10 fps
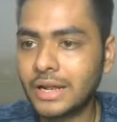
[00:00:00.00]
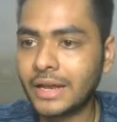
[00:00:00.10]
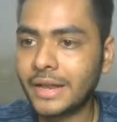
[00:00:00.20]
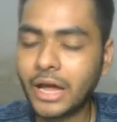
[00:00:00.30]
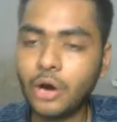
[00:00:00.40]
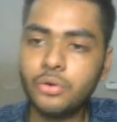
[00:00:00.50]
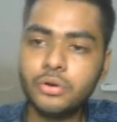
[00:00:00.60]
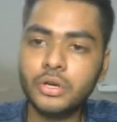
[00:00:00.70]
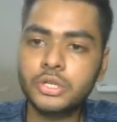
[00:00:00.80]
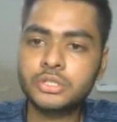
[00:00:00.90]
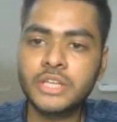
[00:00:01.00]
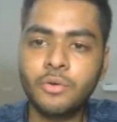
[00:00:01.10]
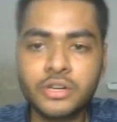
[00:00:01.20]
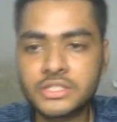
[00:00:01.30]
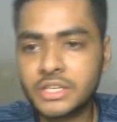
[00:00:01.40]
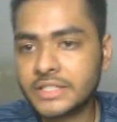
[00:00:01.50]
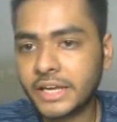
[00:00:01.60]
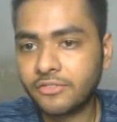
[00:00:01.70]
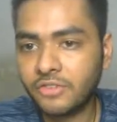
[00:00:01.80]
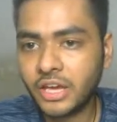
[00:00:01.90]
Now what says,
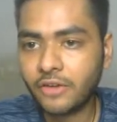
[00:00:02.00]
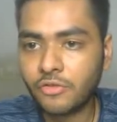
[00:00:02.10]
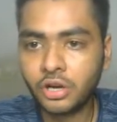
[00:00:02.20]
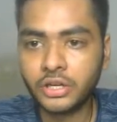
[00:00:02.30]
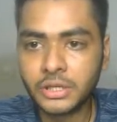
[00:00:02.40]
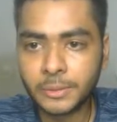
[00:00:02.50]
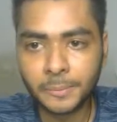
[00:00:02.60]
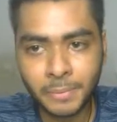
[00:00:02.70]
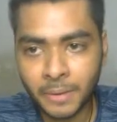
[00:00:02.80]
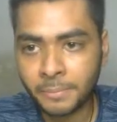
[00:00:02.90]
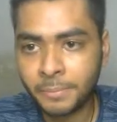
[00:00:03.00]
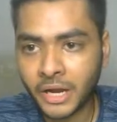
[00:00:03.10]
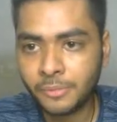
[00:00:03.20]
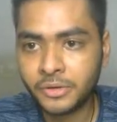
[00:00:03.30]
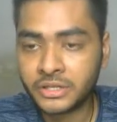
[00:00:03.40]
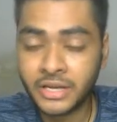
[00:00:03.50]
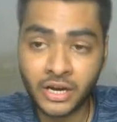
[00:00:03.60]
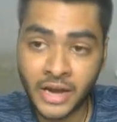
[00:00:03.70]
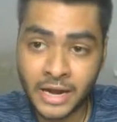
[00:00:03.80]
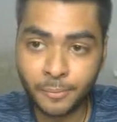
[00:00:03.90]
like, we have got the parameter,
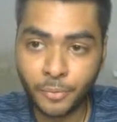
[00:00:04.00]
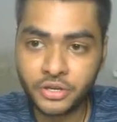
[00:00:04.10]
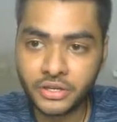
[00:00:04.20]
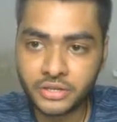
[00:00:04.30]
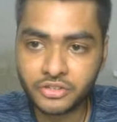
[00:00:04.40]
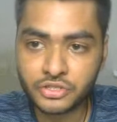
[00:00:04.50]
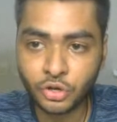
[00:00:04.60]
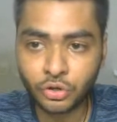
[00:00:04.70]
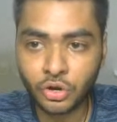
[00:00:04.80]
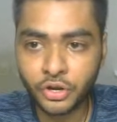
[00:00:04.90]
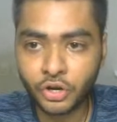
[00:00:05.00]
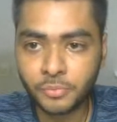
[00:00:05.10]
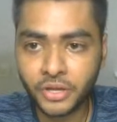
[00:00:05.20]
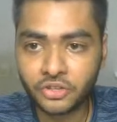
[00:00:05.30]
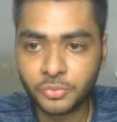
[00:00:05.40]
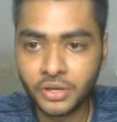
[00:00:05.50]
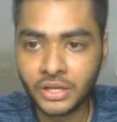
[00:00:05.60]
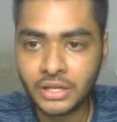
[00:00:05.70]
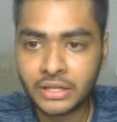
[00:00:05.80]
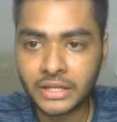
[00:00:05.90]
the endpoint, which is autologin.php.
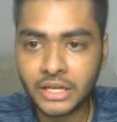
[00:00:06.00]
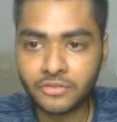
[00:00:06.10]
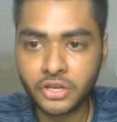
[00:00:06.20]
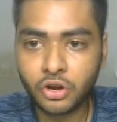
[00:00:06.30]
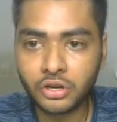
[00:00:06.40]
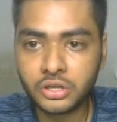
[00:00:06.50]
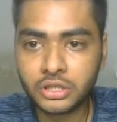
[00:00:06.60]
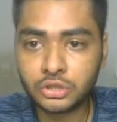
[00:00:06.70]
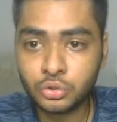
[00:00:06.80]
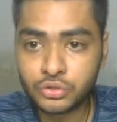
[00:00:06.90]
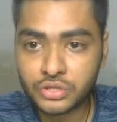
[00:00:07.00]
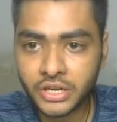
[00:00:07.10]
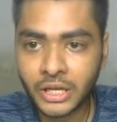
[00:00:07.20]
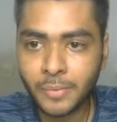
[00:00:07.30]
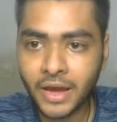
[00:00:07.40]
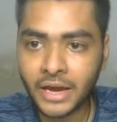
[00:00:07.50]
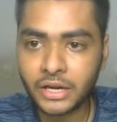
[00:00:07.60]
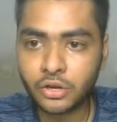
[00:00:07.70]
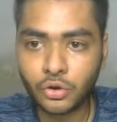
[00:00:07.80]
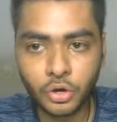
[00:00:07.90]
Then we got the username
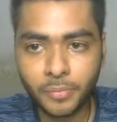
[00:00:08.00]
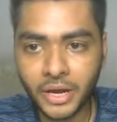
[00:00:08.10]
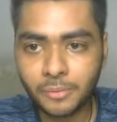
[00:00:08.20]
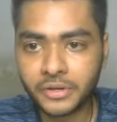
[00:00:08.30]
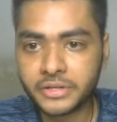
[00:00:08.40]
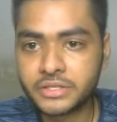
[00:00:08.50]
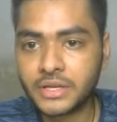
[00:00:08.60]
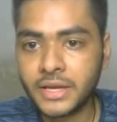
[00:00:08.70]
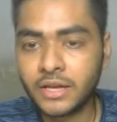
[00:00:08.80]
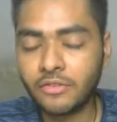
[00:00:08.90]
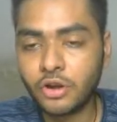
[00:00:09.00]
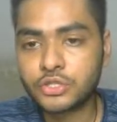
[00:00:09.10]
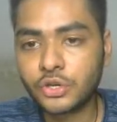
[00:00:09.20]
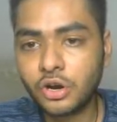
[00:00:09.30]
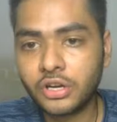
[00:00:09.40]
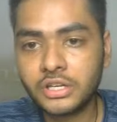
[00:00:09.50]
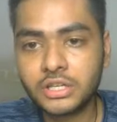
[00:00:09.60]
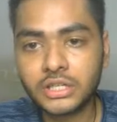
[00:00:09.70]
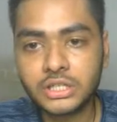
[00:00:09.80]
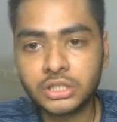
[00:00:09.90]
and code parameters. We also got
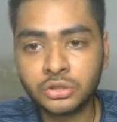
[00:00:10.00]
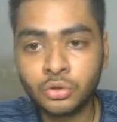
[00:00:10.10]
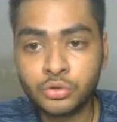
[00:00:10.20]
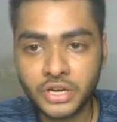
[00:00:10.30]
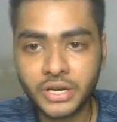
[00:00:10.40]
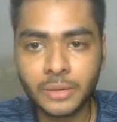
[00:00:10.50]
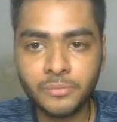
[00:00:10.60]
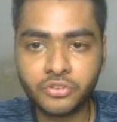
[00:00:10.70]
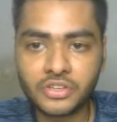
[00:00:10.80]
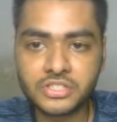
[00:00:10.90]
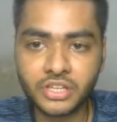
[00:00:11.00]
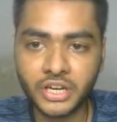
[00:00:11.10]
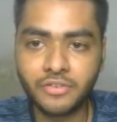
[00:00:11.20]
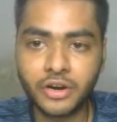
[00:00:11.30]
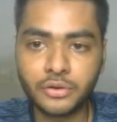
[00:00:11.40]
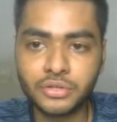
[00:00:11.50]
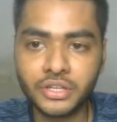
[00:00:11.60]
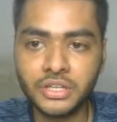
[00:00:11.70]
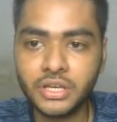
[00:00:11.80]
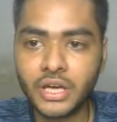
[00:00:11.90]
the username, which is
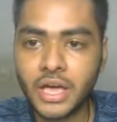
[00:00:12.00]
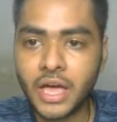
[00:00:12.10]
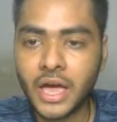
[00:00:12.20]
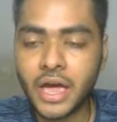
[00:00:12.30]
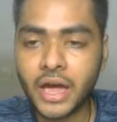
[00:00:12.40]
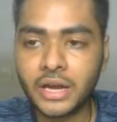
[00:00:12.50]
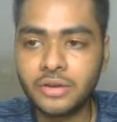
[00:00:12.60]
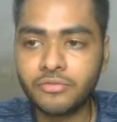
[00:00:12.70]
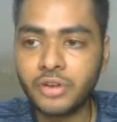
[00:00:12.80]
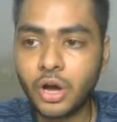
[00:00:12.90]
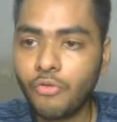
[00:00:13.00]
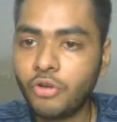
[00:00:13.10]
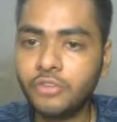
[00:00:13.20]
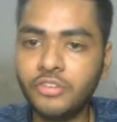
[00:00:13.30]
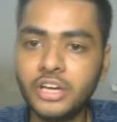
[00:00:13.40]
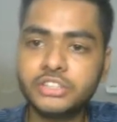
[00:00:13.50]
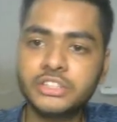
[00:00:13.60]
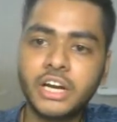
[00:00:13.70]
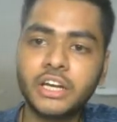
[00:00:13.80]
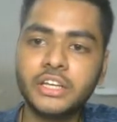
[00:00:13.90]
secret123, and now what we are
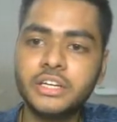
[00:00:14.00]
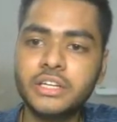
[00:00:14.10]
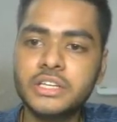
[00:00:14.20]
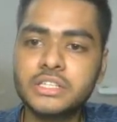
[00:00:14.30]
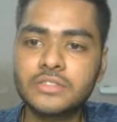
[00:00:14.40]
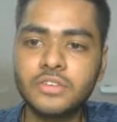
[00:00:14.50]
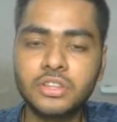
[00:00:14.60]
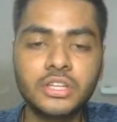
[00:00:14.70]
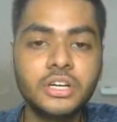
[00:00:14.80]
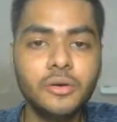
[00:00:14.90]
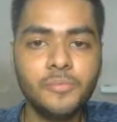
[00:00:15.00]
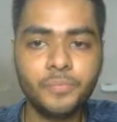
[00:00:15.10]
stuck here is with the